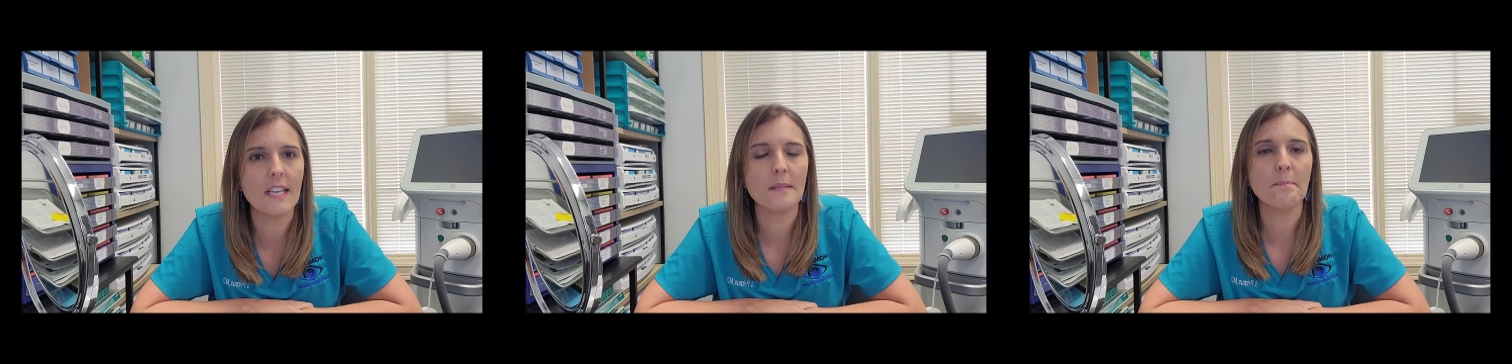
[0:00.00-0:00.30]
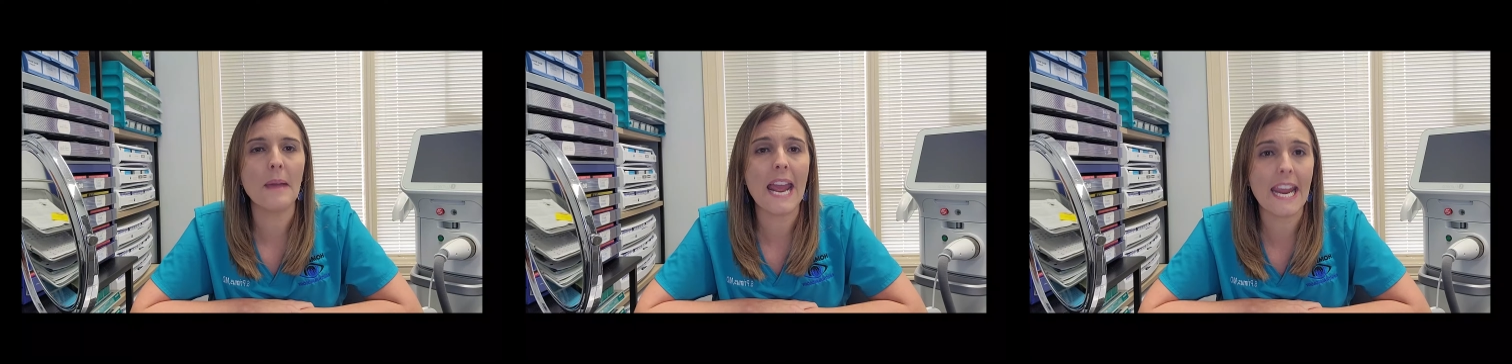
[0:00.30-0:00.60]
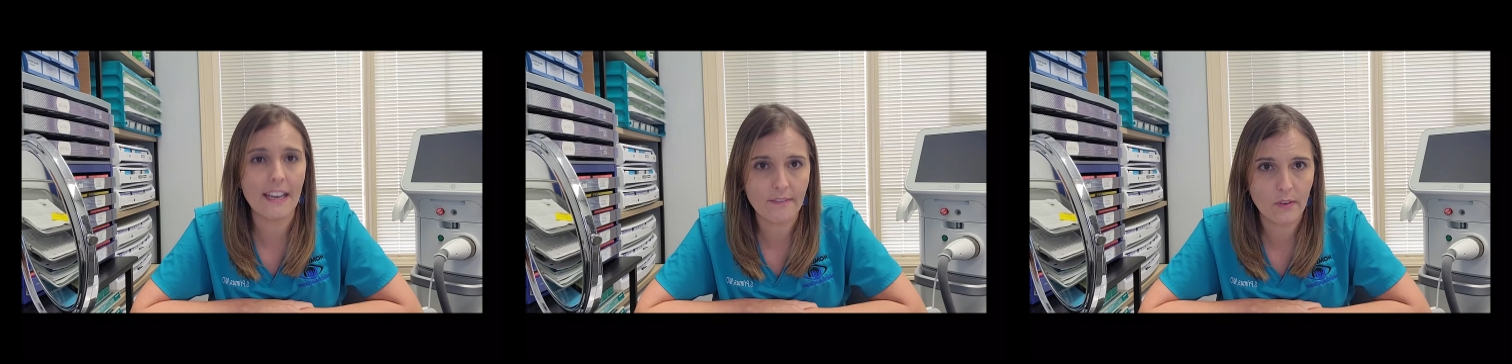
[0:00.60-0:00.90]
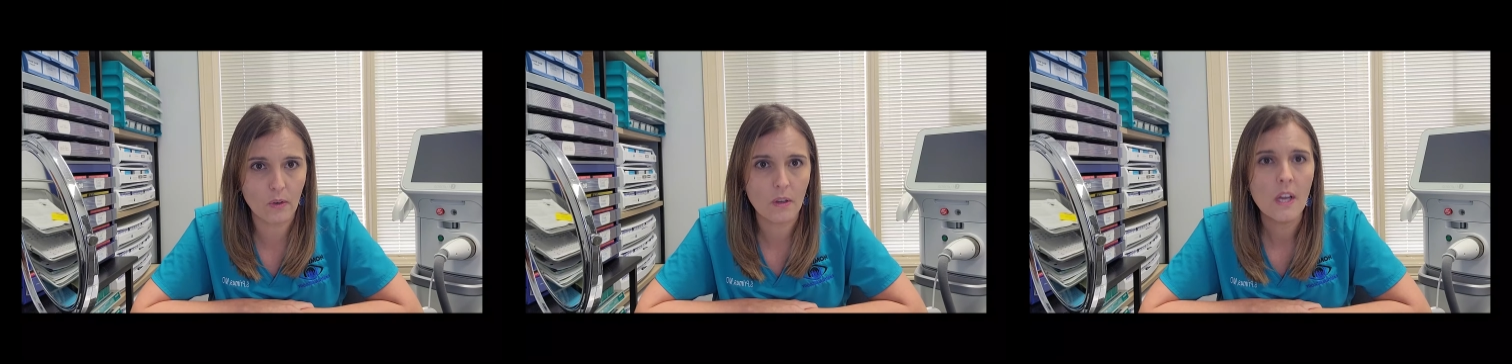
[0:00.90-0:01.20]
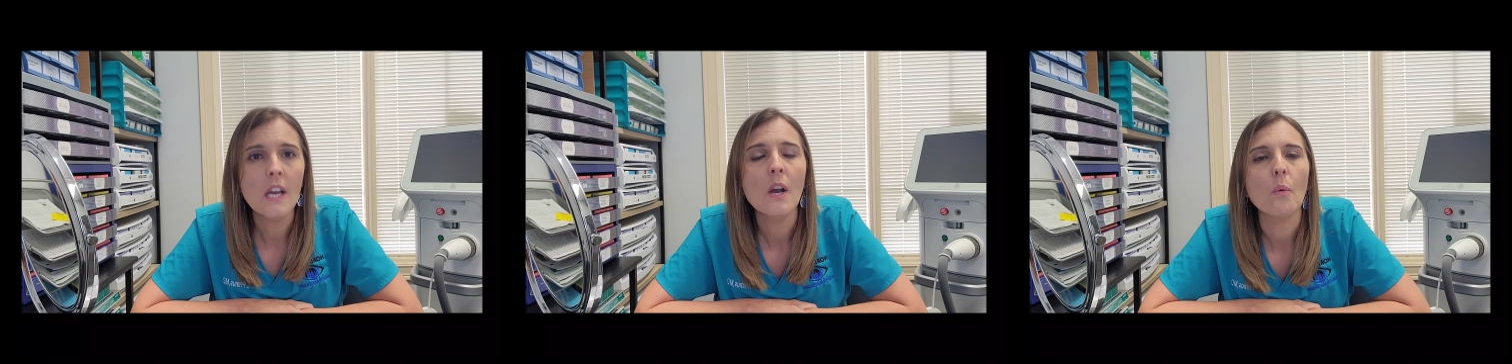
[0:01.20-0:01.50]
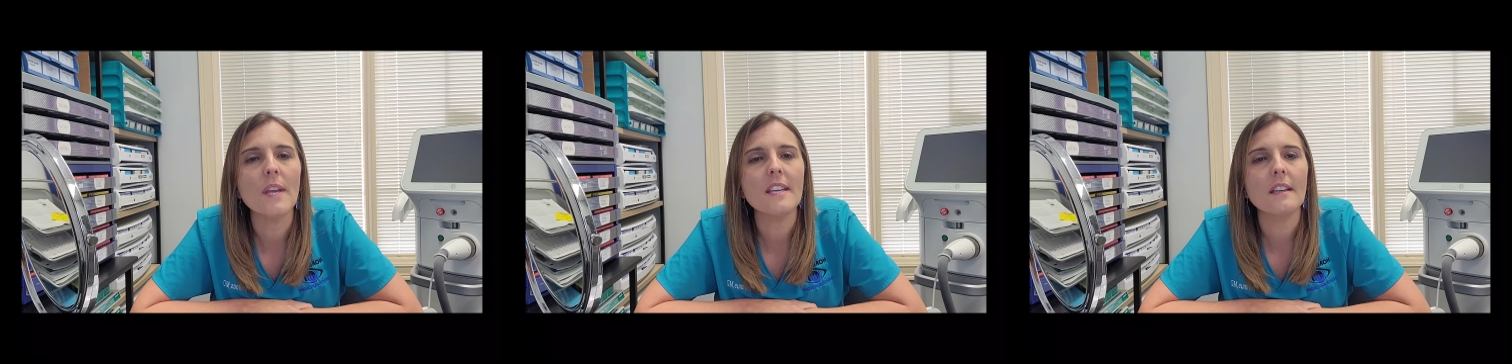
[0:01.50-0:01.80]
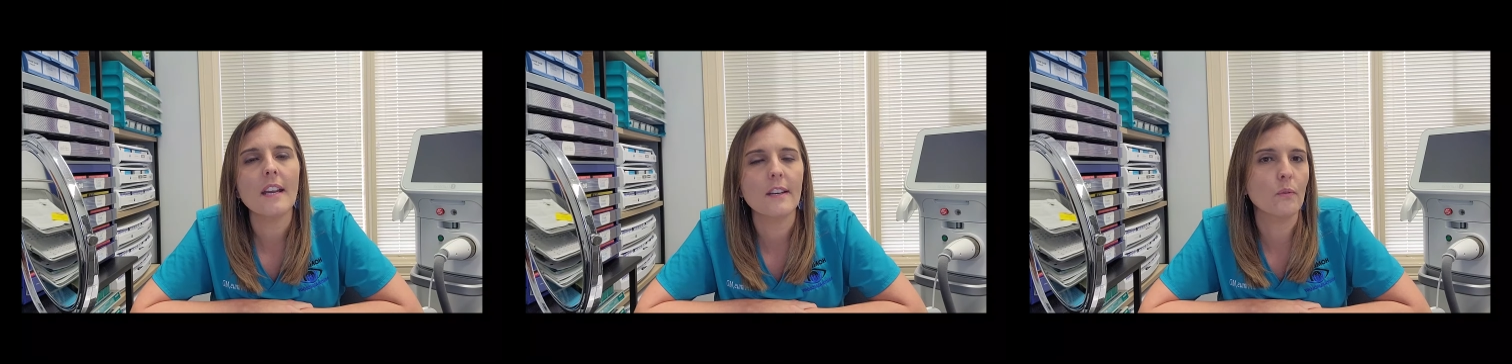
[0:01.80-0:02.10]
it's painful, we
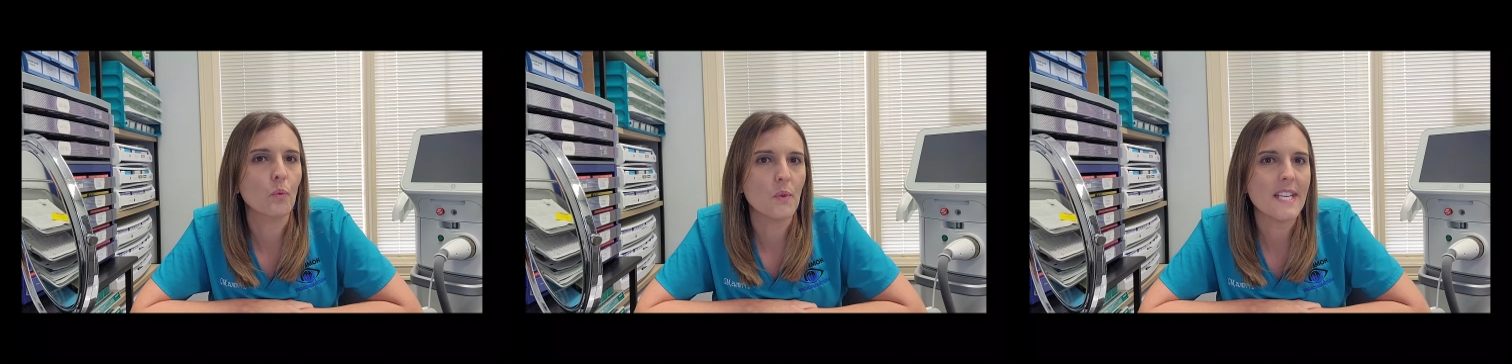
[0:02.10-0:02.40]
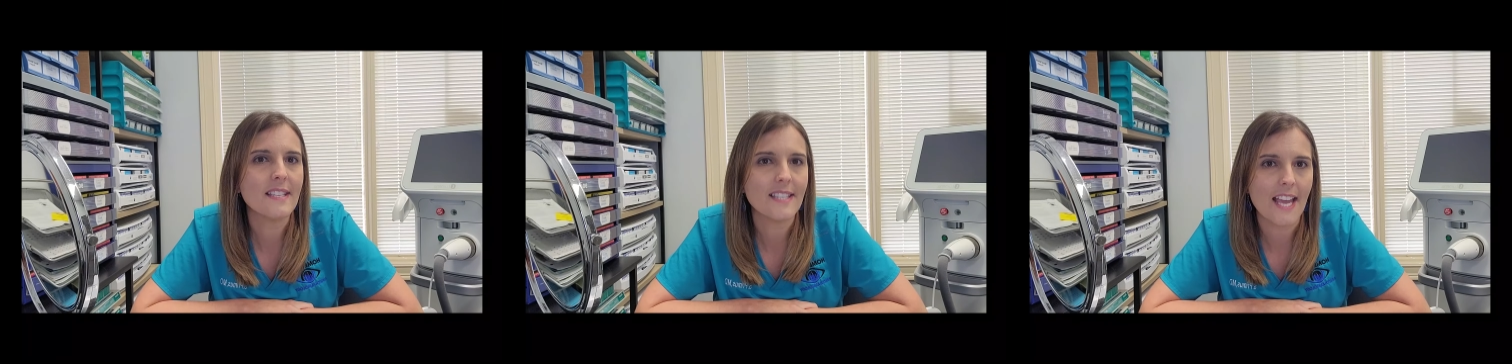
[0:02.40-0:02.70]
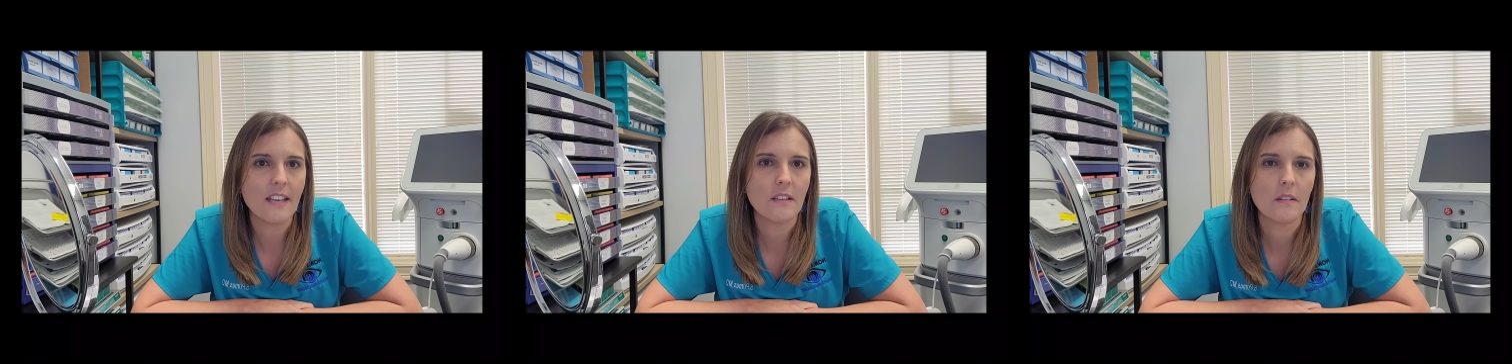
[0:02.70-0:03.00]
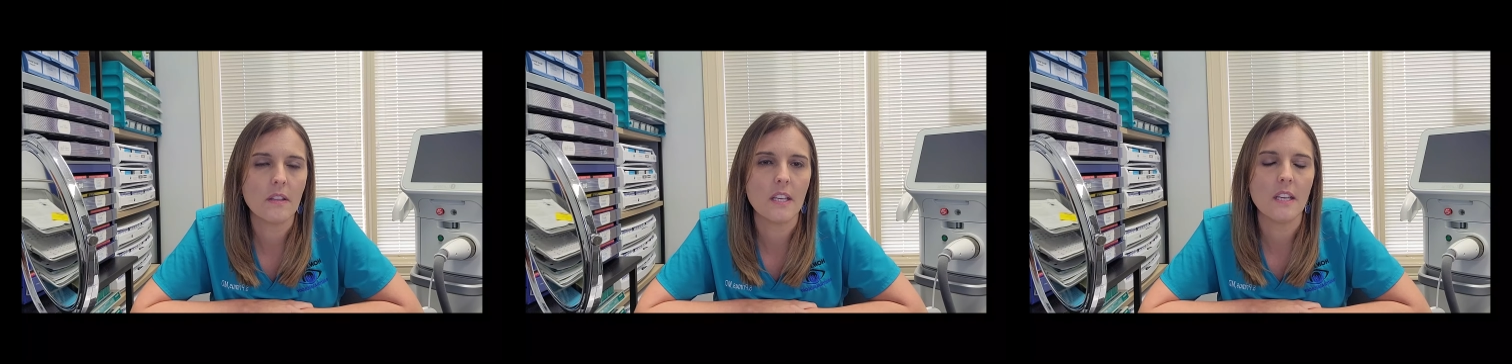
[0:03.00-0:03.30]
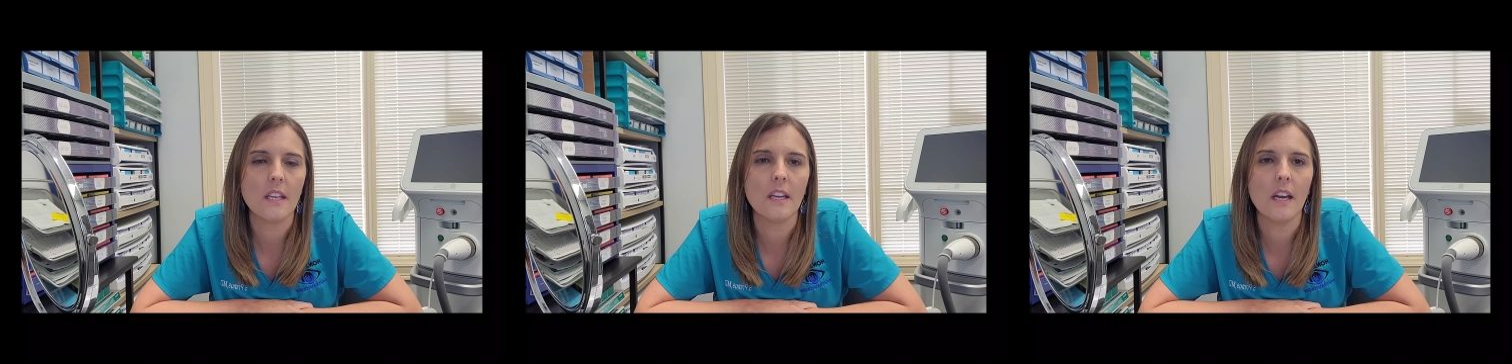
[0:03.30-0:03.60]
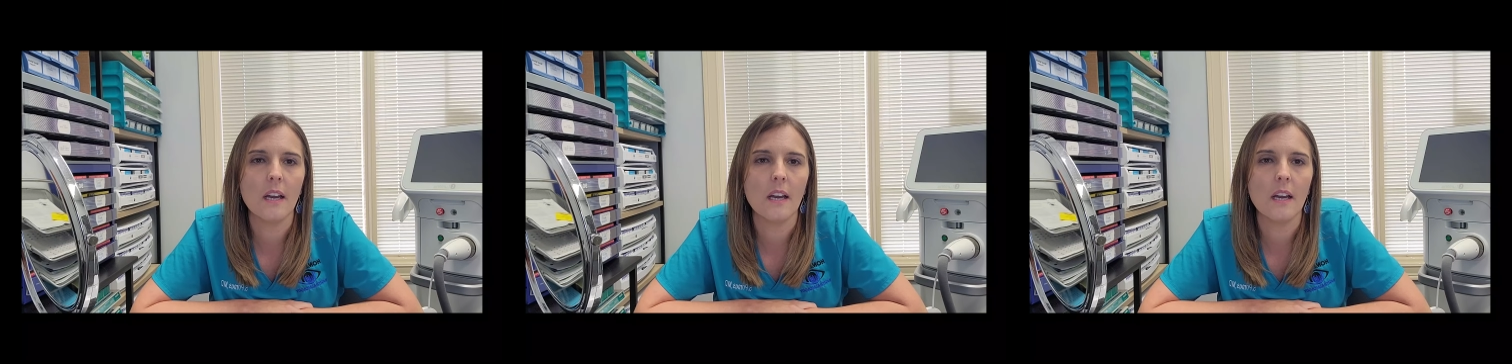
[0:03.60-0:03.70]
can kind of reset the